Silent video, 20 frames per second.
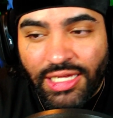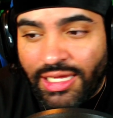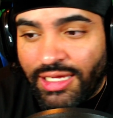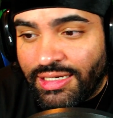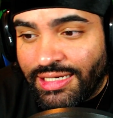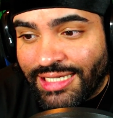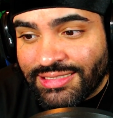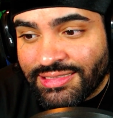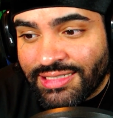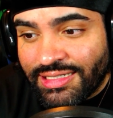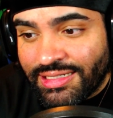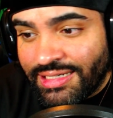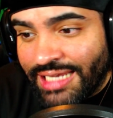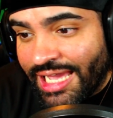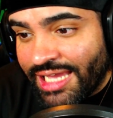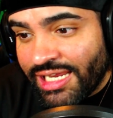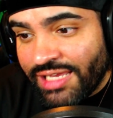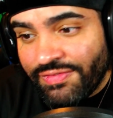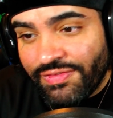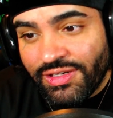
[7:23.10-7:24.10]
That's not
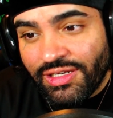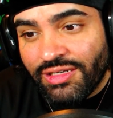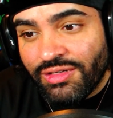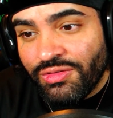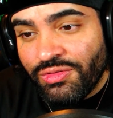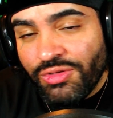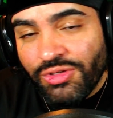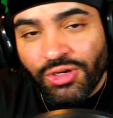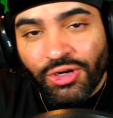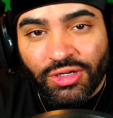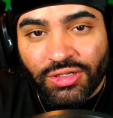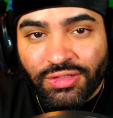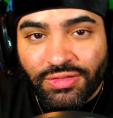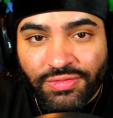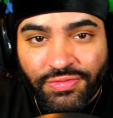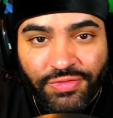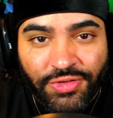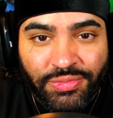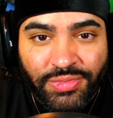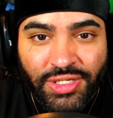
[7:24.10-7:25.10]
even in New York.
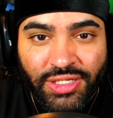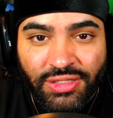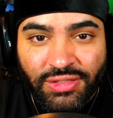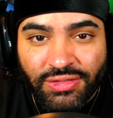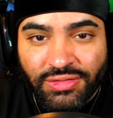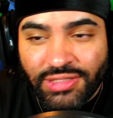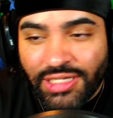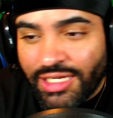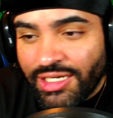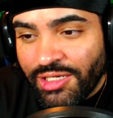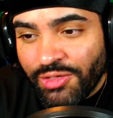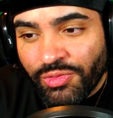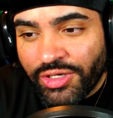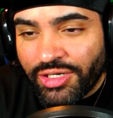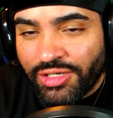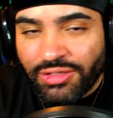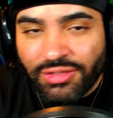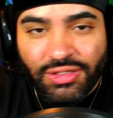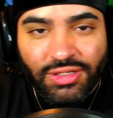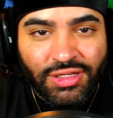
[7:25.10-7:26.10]
Feel me?
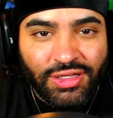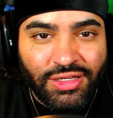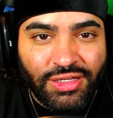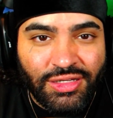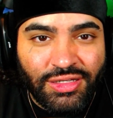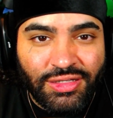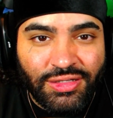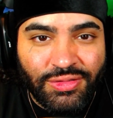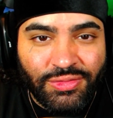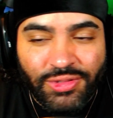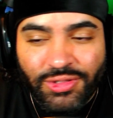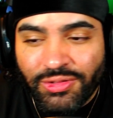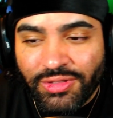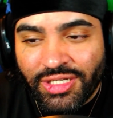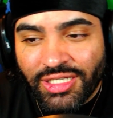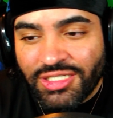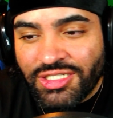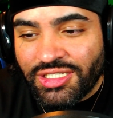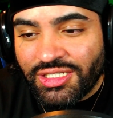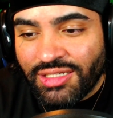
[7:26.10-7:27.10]
Anywhere. We don't
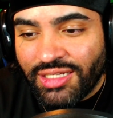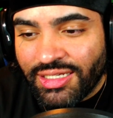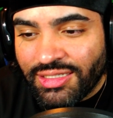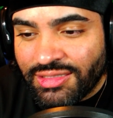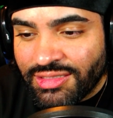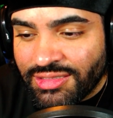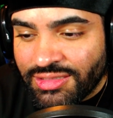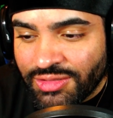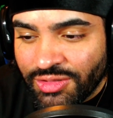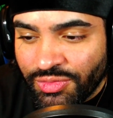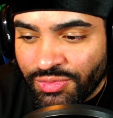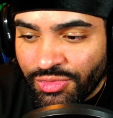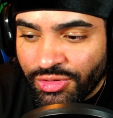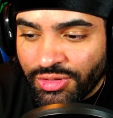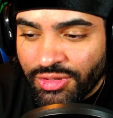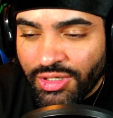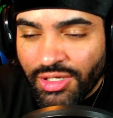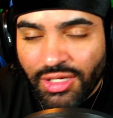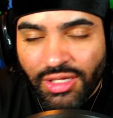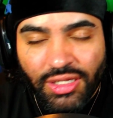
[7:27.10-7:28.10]
get shit like this no more.
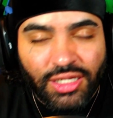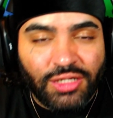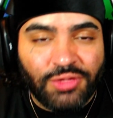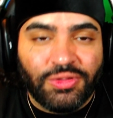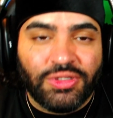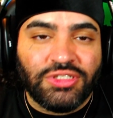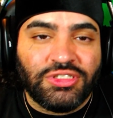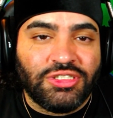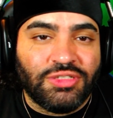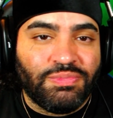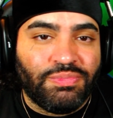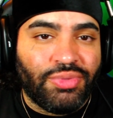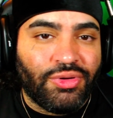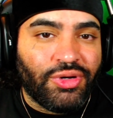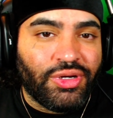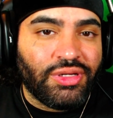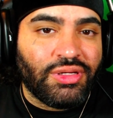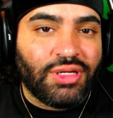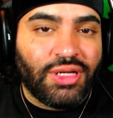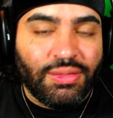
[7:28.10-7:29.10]
Anyway, it's your
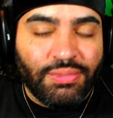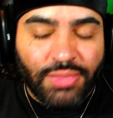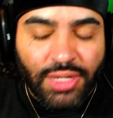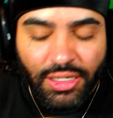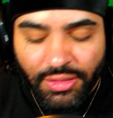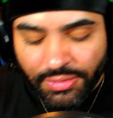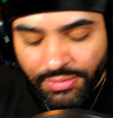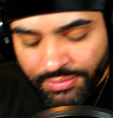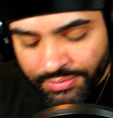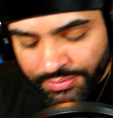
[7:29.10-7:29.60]
boy. I'm out.